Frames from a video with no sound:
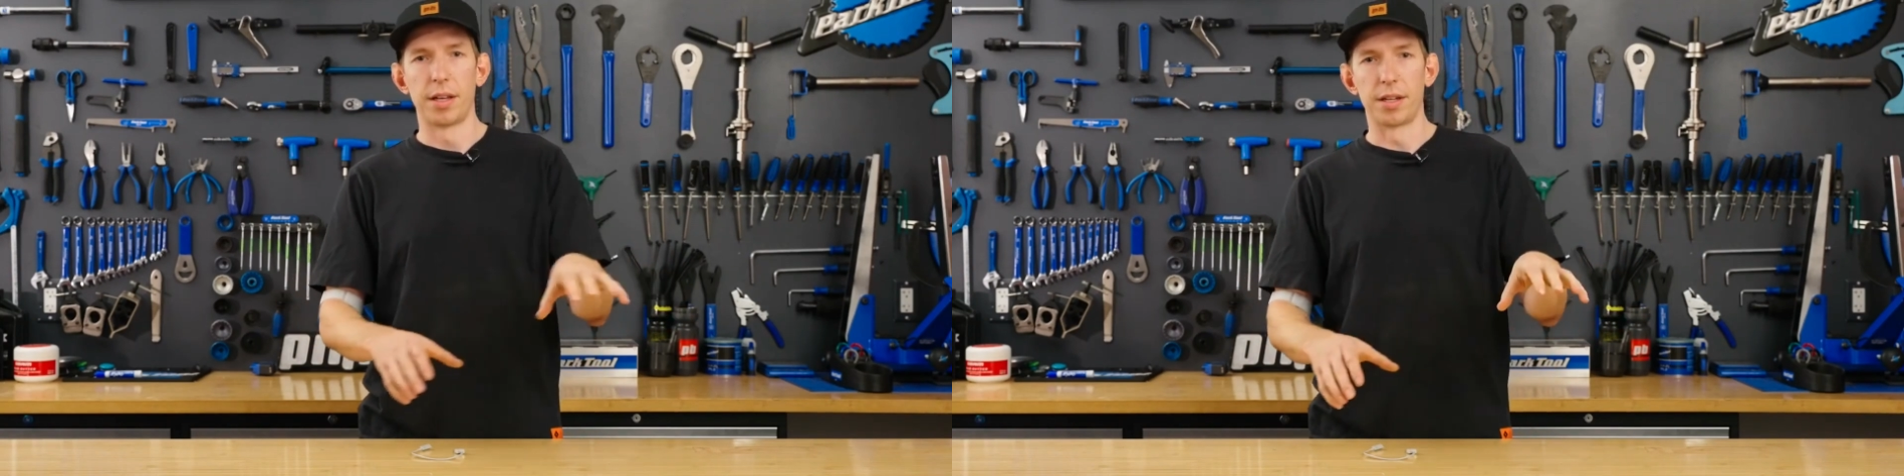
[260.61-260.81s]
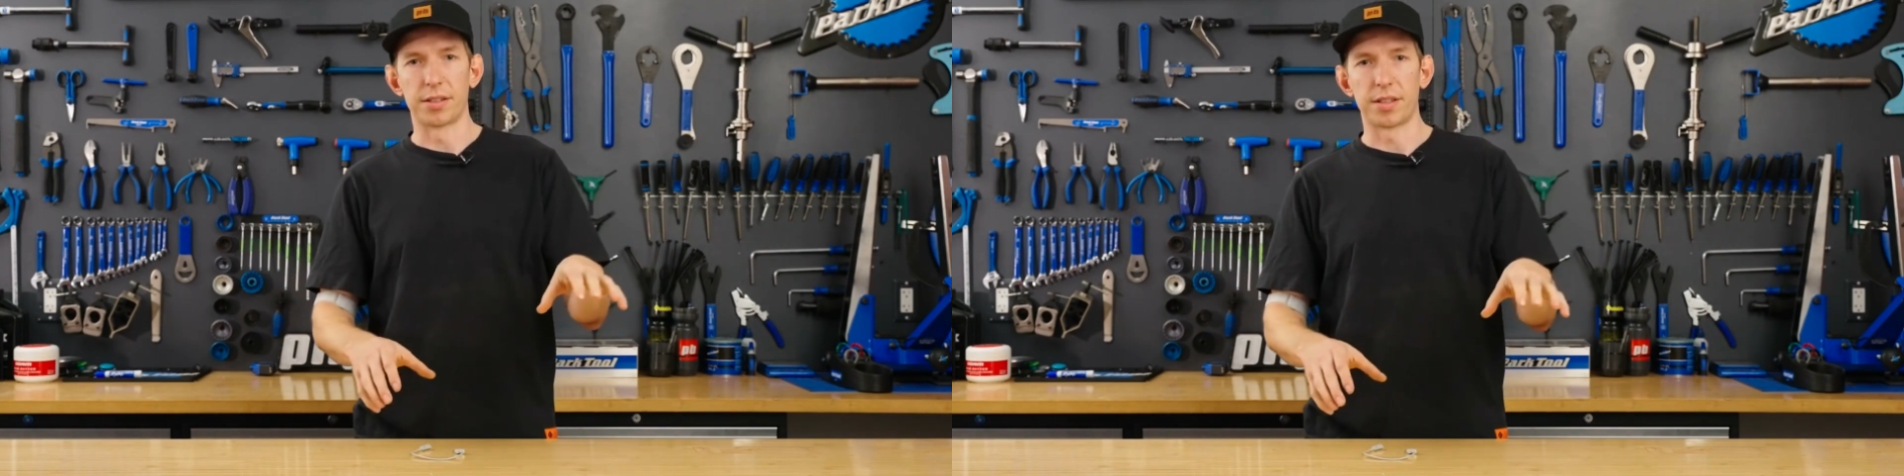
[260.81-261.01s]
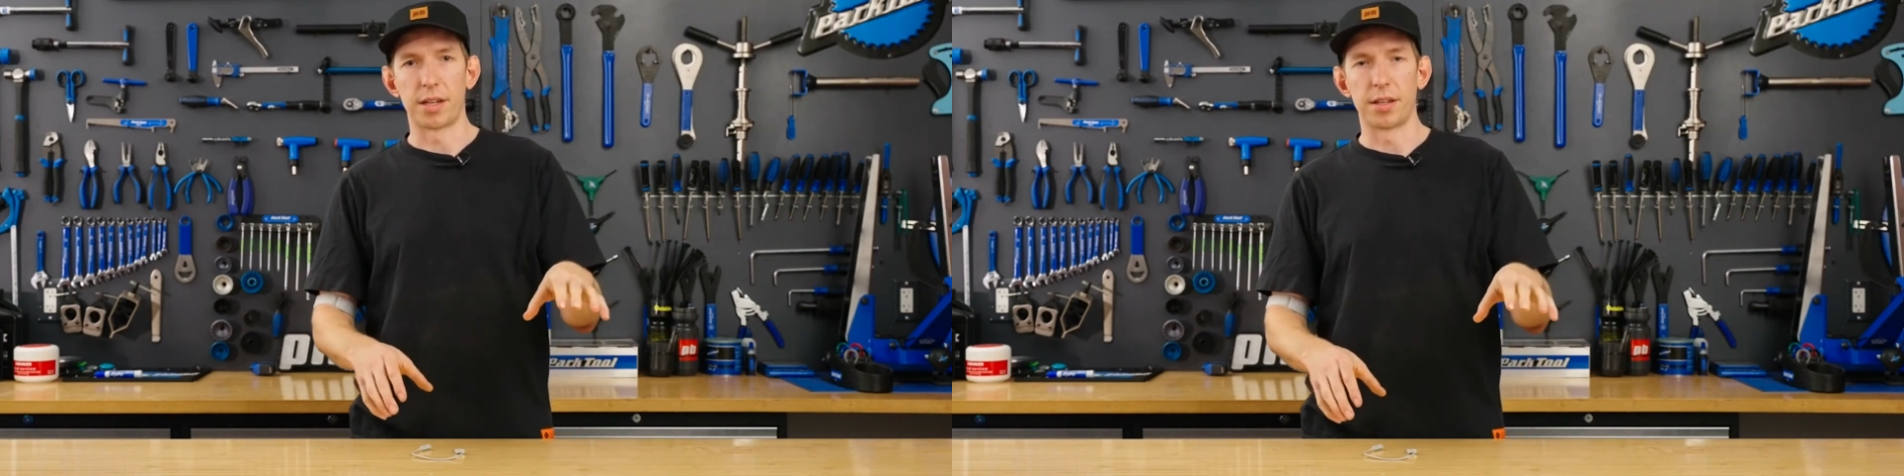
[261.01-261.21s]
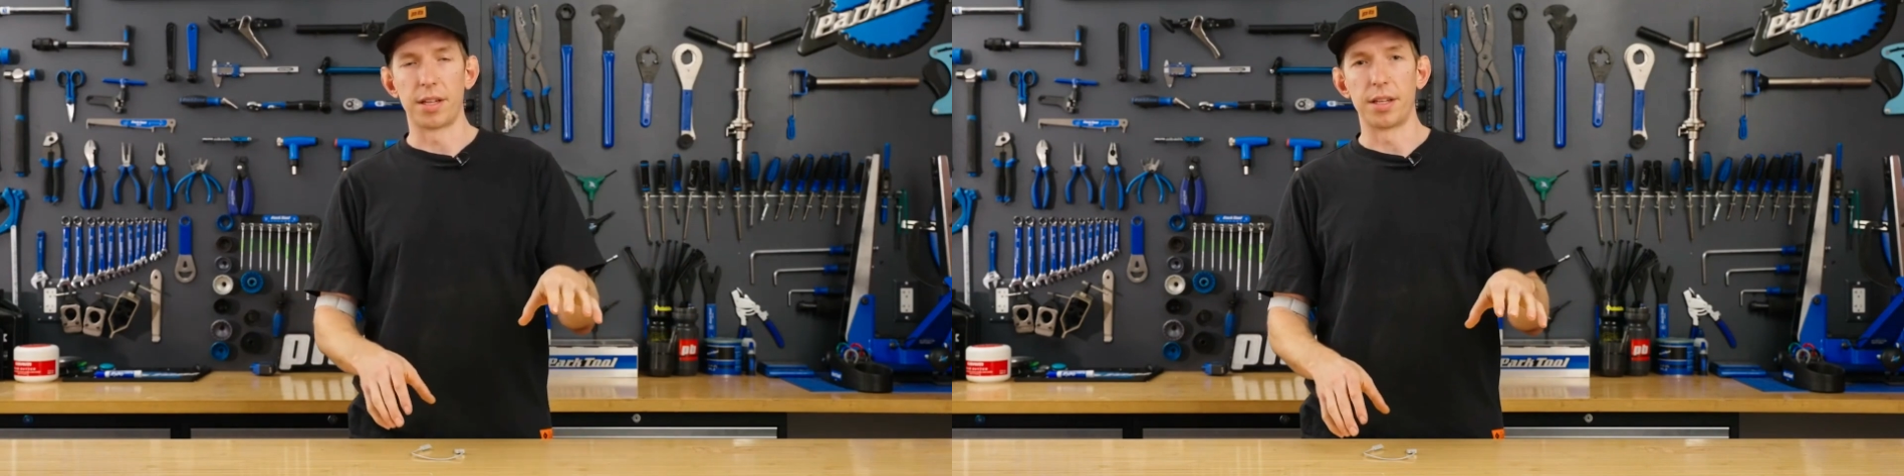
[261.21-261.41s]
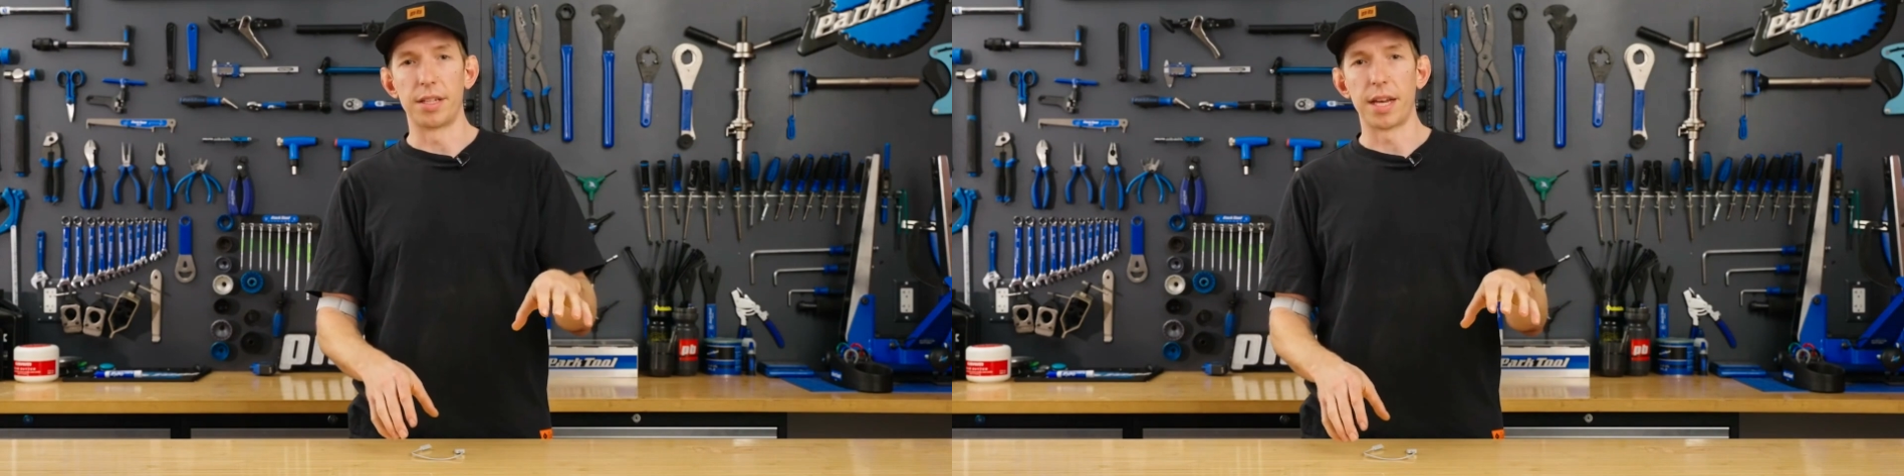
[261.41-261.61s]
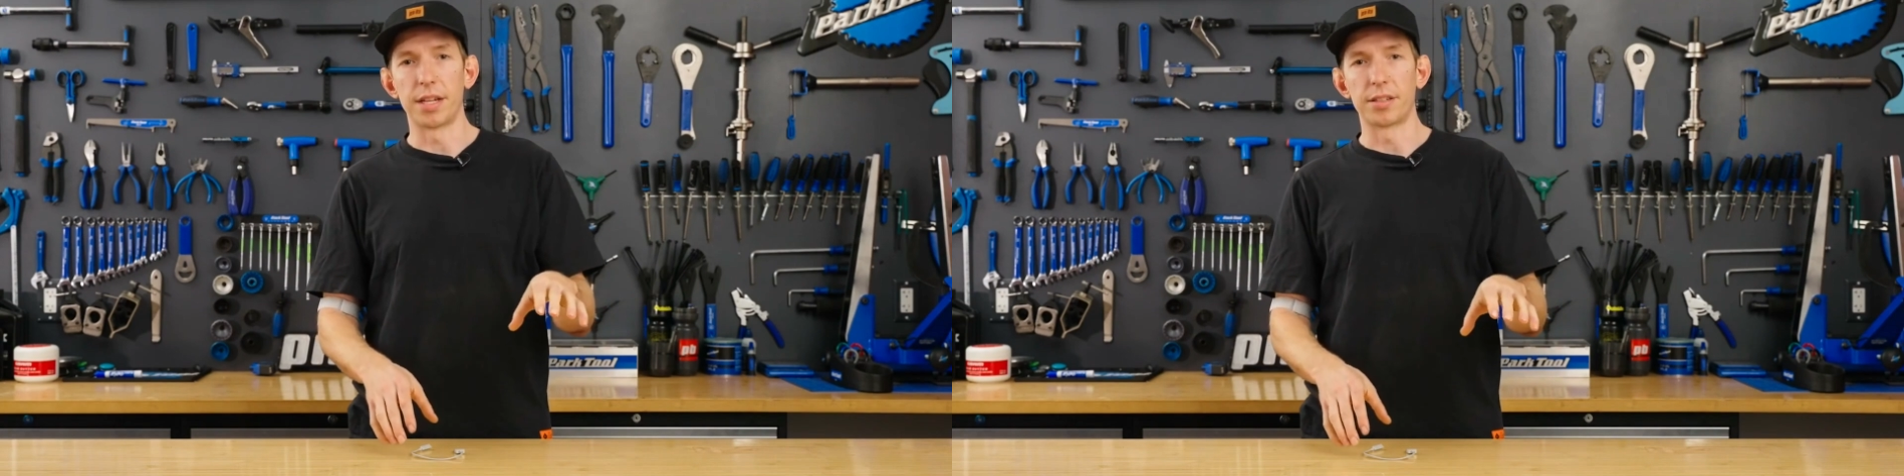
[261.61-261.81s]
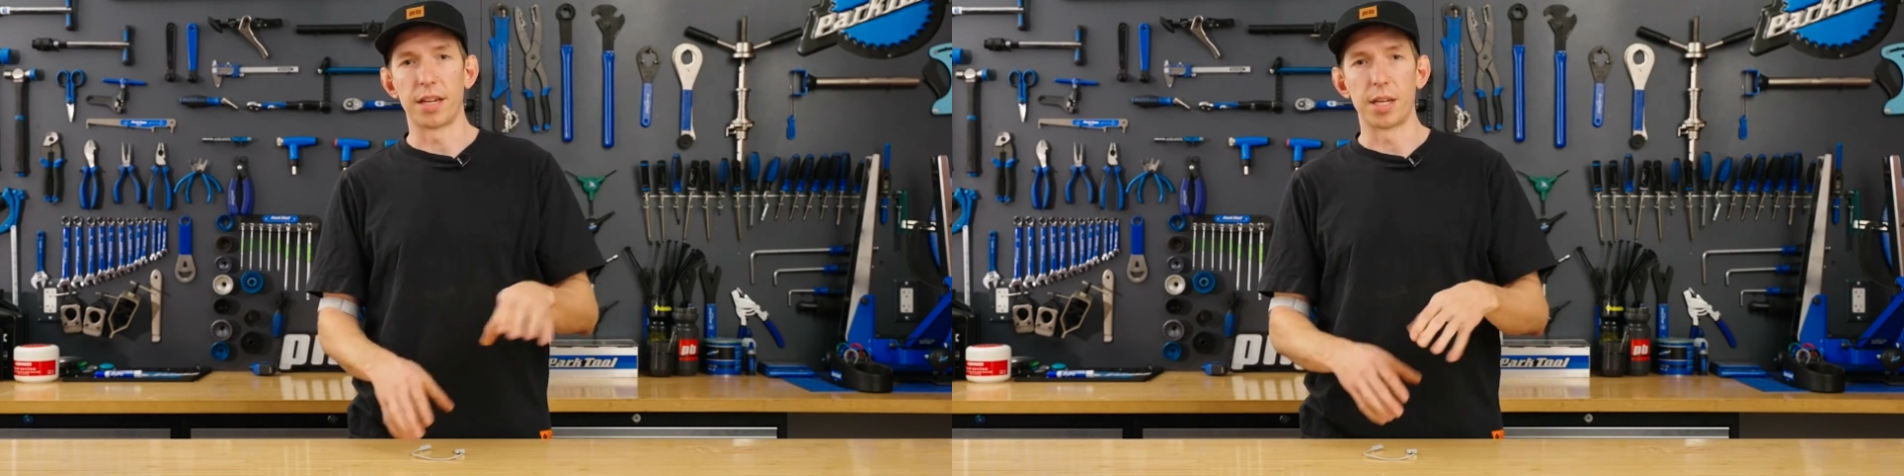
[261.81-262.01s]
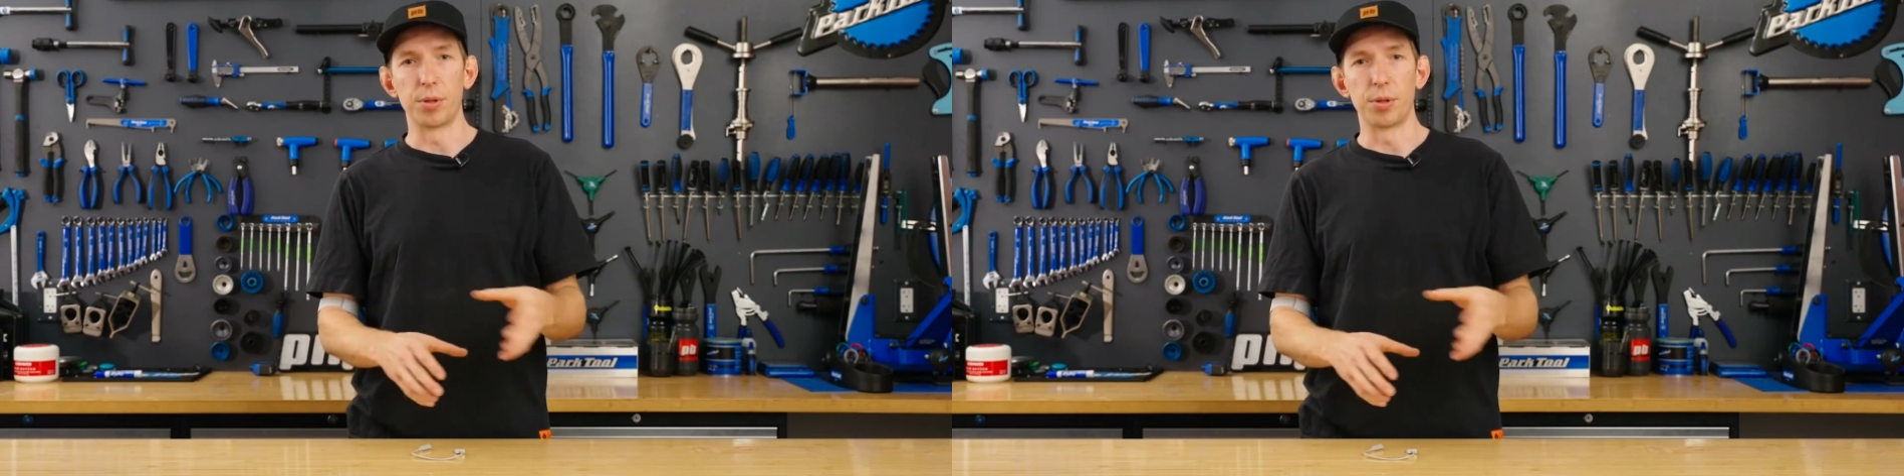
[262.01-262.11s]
It'll send the data to any